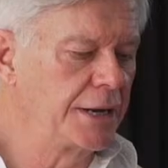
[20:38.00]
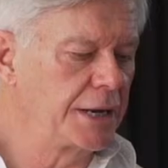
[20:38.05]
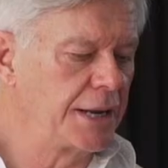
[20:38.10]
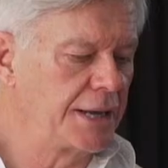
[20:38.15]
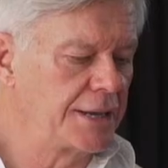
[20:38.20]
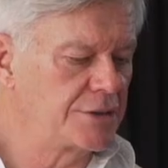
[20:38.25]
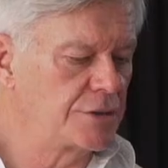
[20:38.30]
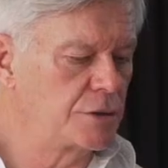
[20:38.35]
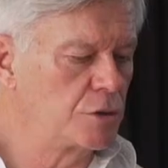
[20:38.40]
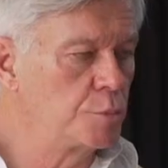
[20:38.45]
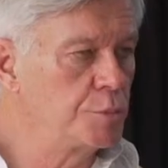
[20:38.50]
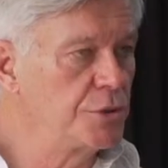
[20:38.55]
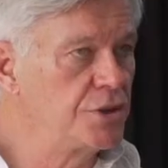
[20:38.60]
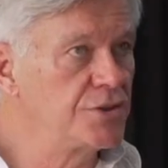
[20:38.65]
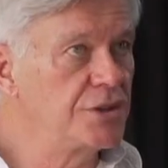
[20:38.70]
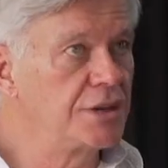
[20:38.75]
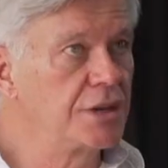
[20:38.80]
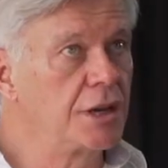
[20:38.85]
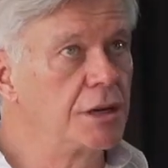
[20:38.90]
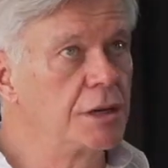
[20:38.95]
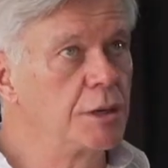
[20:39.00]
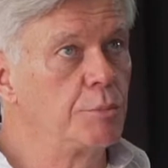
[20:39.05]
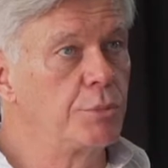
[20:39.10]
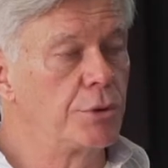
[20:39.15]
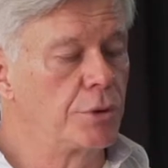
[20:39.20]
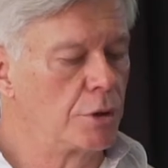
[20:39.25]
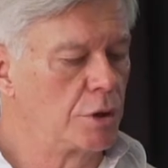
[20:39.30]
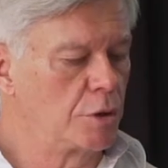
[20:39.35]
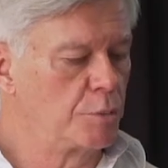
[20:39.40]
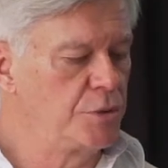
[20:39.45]
classical music and in
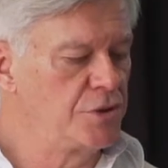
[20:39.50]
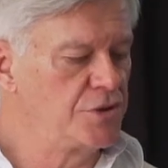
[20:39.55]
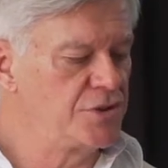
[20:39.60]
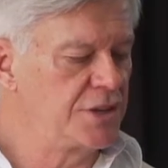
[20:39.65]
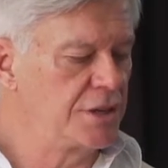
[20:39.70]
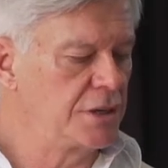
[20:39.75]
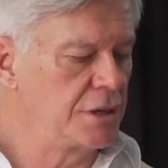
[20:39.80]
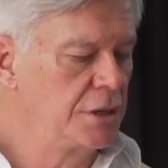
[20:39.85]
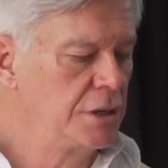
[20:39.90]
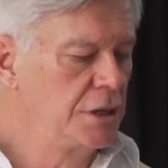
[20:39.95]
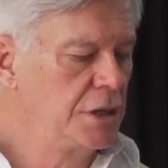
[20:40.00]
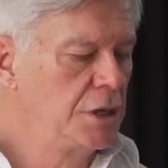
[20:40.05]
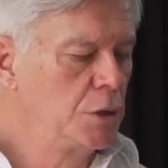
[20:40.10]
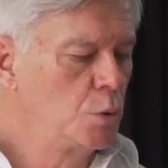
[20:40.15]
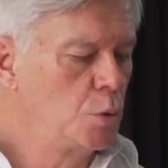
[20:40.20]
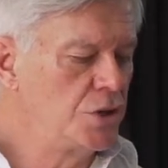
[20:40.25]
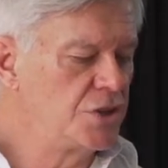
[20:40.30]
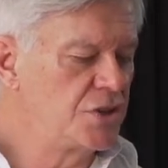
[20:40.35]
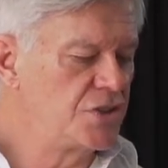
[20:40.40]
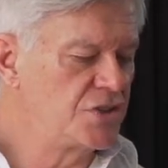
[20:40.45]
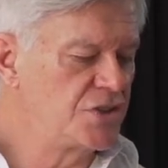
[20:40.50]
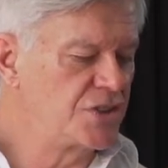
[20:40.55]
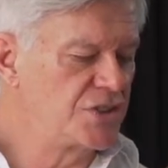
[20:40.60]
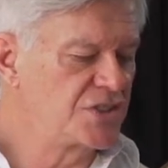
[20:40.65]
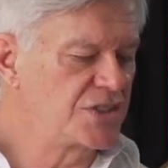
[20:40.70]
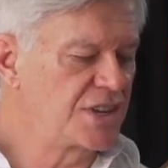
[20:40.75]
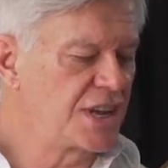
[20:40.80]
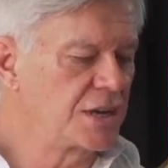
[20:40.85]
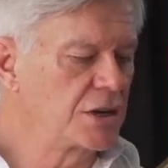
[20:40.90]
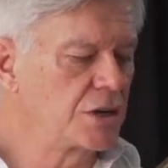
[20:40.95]
Baroque music, which is the
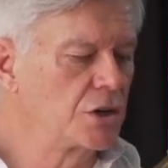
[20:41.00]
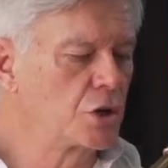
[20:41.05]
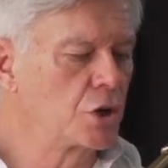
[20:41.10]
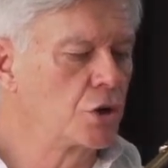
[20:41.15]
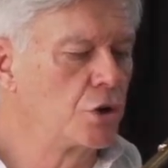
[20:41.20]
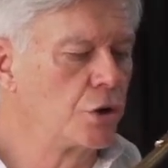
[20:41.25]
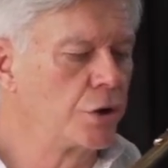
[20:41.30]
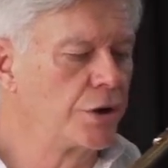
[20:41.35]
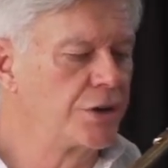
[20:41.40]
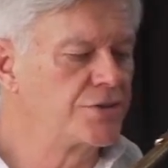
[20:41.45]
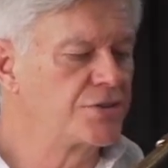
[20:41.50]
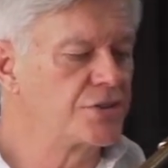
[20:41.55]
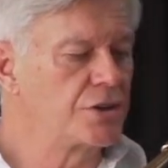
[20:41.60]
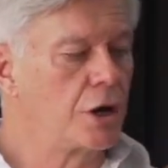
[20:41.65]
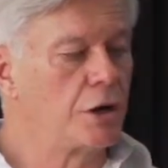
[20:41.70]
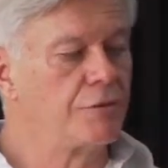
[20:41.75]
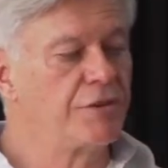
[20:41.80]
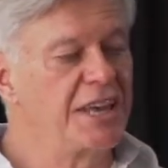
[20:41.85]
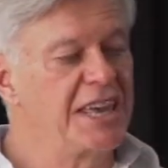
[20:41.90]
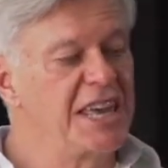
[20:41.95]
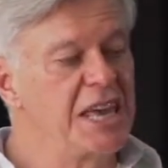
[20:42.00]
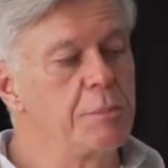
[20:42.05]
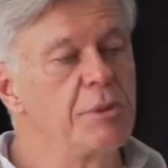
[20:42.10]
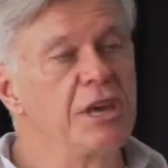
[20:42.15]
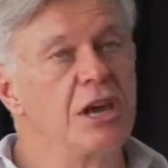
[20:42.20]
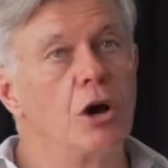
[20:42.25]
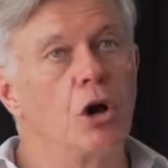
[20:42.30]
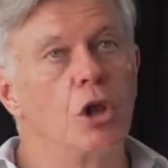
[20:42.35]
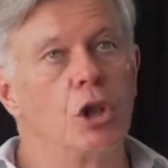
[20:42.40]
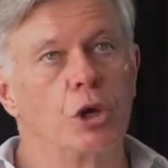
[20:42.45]
sudden occurrence of a
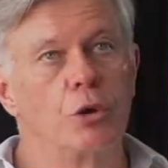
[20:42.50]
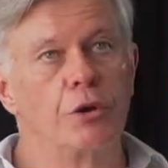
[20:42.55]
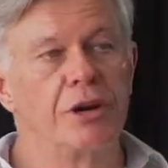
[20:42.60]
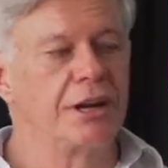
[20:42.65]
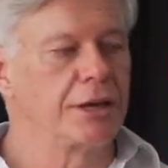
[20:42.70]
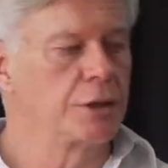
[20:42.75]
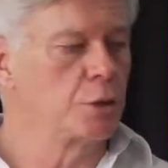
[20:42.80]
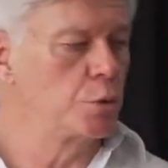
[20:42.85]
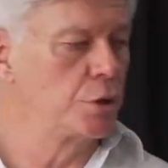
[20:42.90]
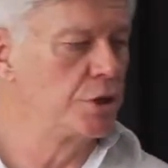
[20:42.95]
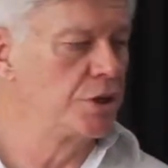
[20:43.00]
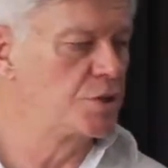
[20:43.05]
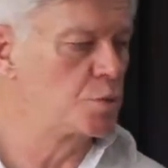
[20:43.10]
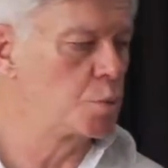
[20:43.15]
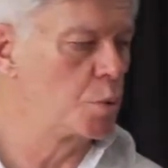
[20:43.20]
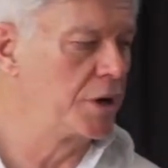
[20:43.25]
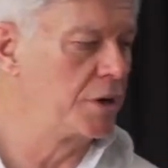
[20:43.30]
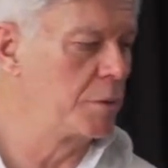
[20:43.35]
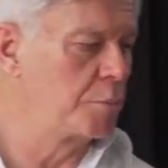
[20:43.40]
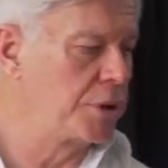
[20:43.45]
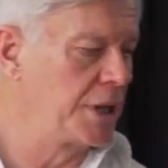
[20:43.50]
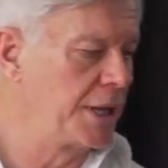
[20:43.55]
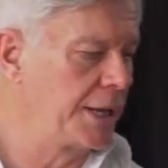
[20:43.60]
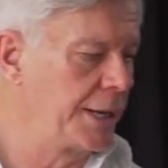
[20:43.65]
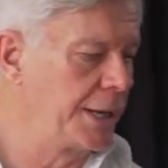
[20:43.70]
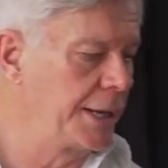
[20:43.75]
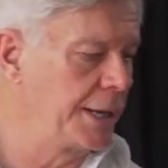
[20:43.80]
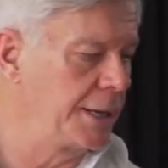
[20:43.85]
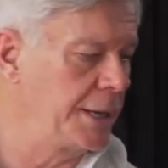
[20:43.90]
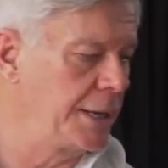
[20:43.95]
hemiola. In other words, we're
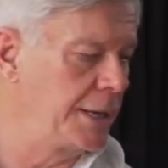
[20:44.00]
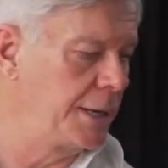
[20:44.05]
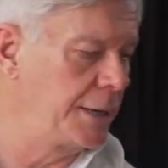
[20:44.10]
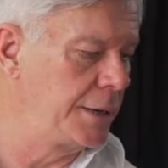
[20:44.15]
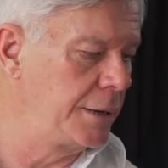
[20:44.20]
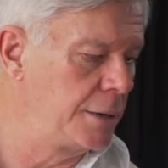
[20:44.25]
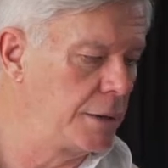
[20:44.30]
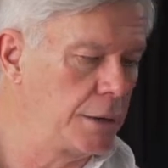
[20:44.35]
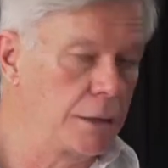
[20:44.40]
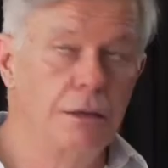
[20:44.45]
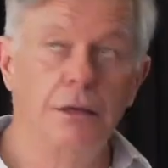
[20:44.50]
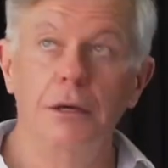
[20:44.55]
playing in